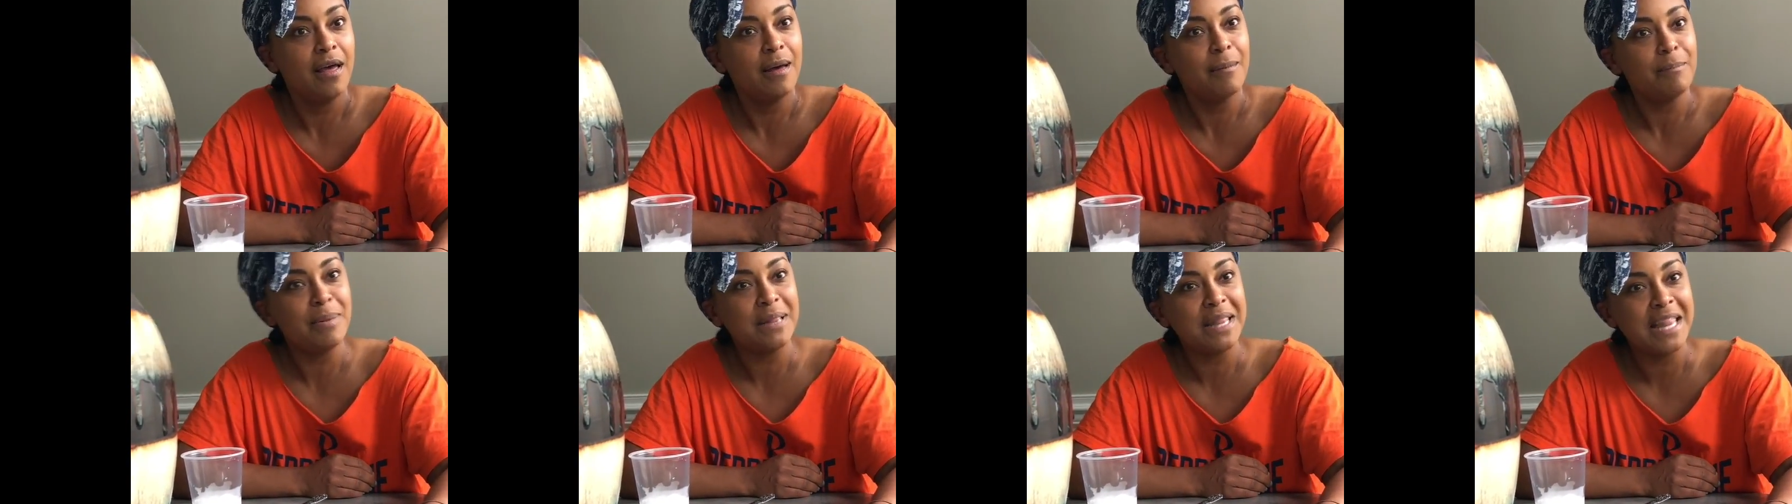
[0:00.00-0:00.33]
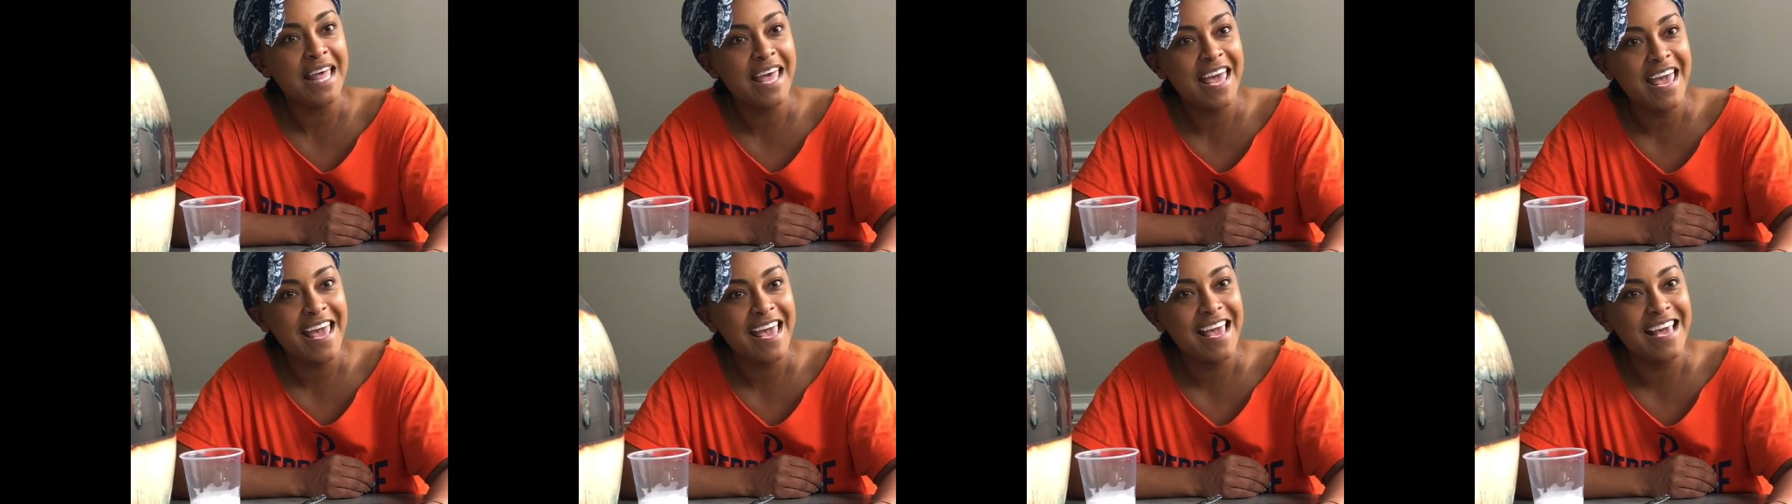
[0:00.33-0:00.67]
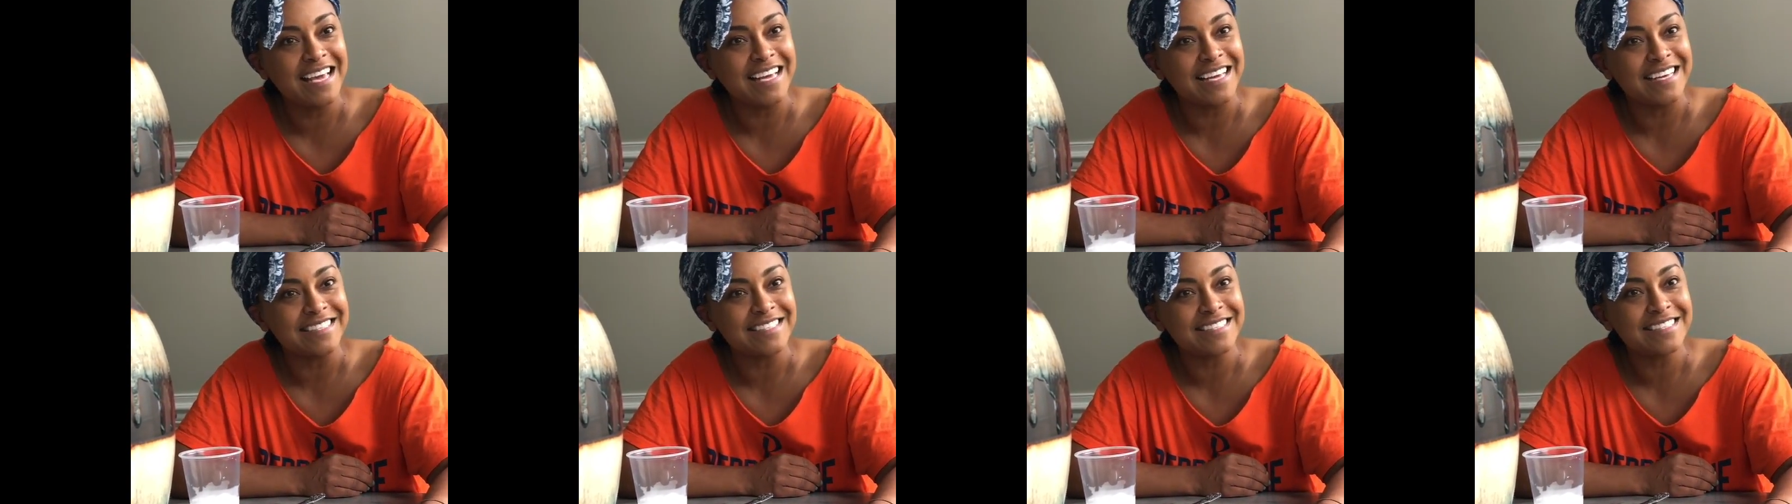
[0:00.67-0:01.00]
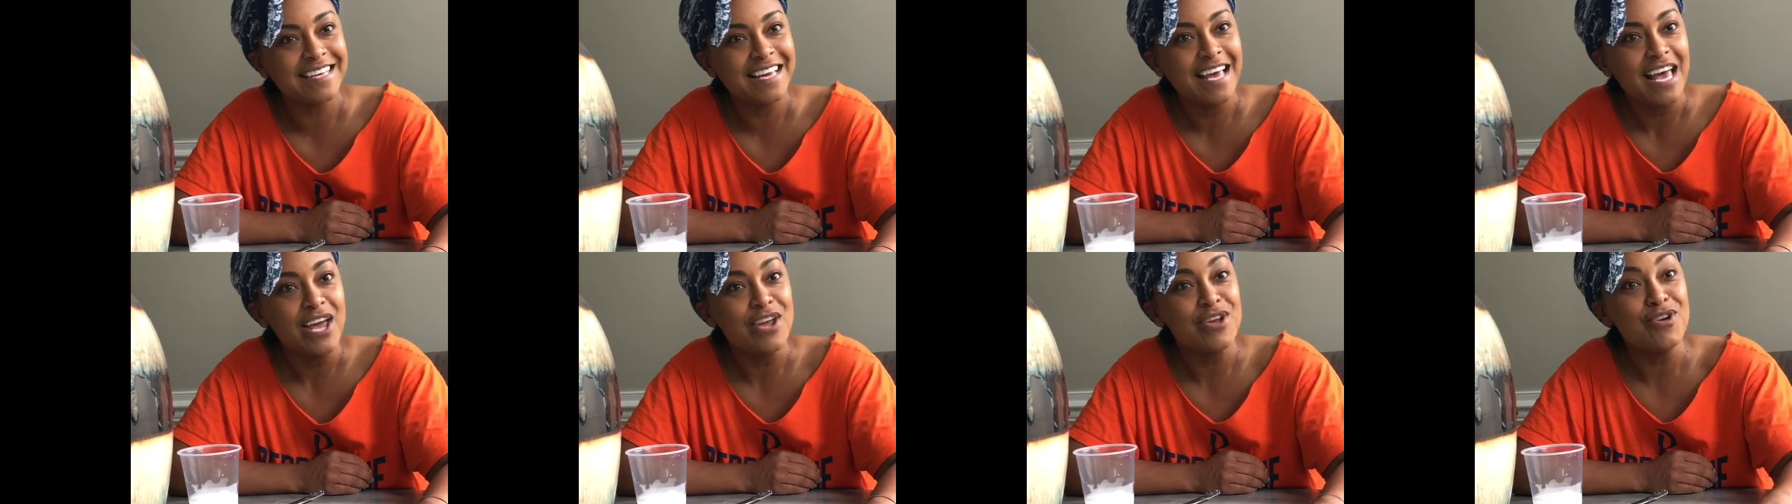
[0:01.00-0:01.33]
Please.
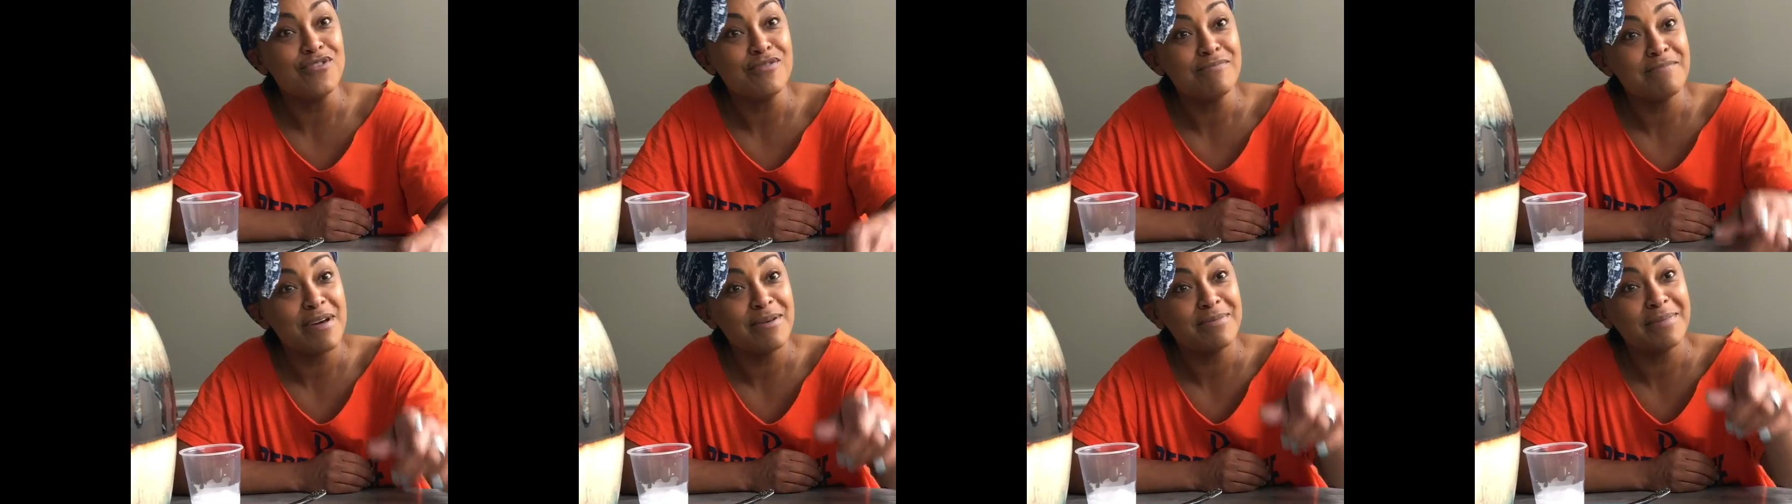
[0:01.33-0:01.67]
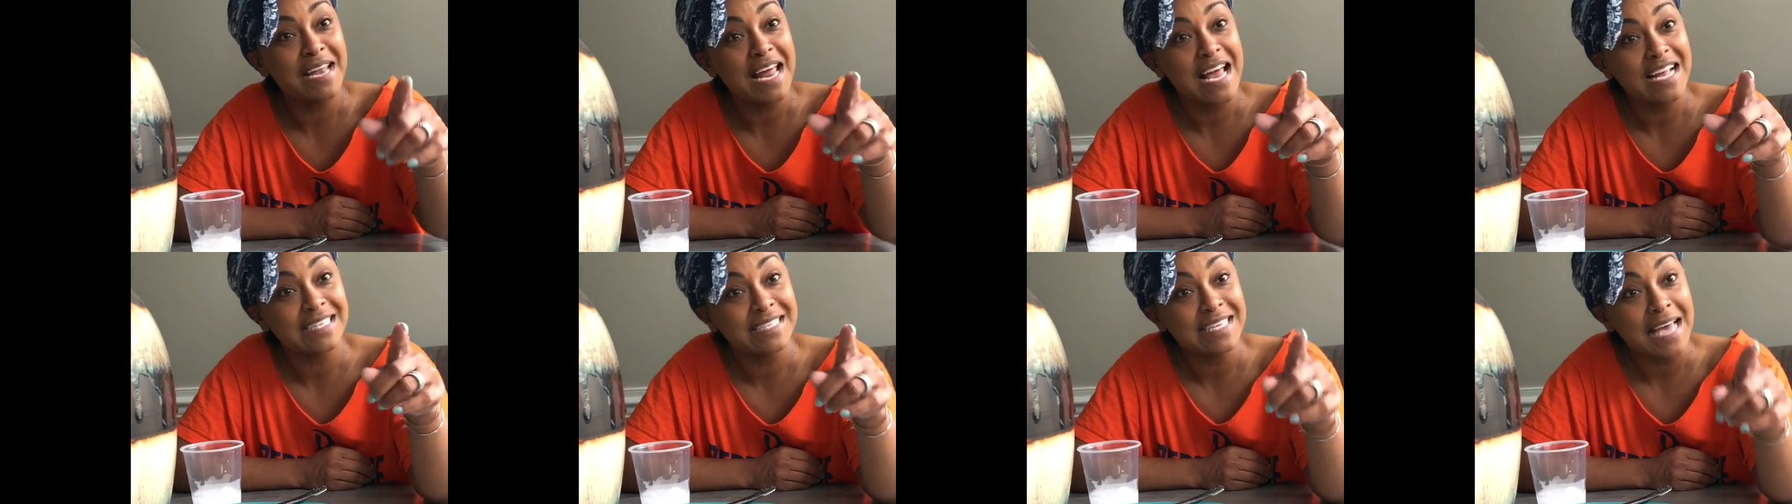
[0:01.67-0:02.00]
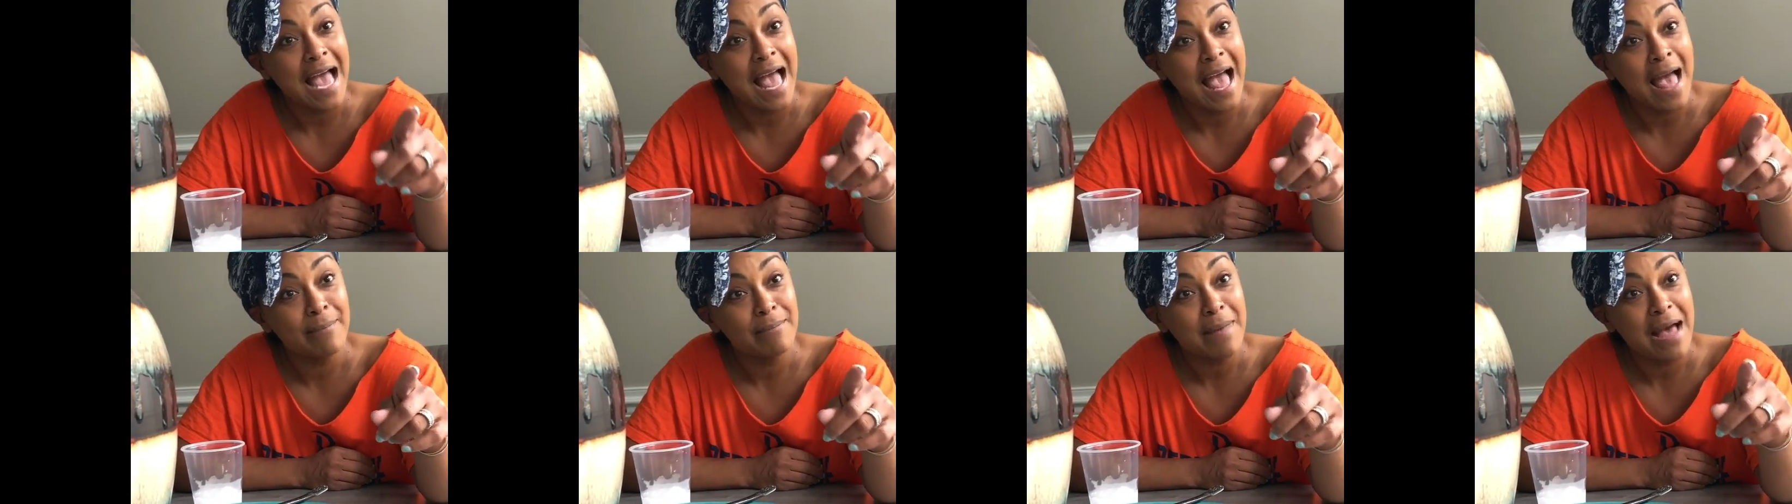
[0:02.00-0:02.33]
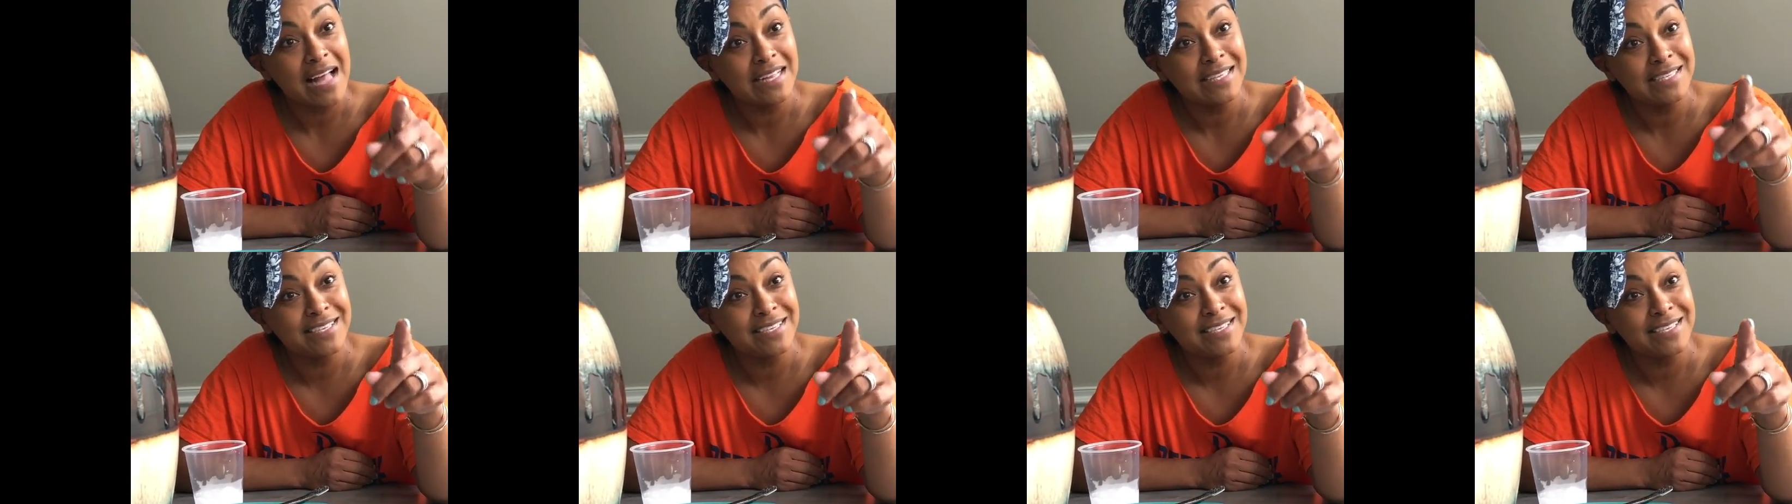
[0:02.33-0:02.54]
You remember that time I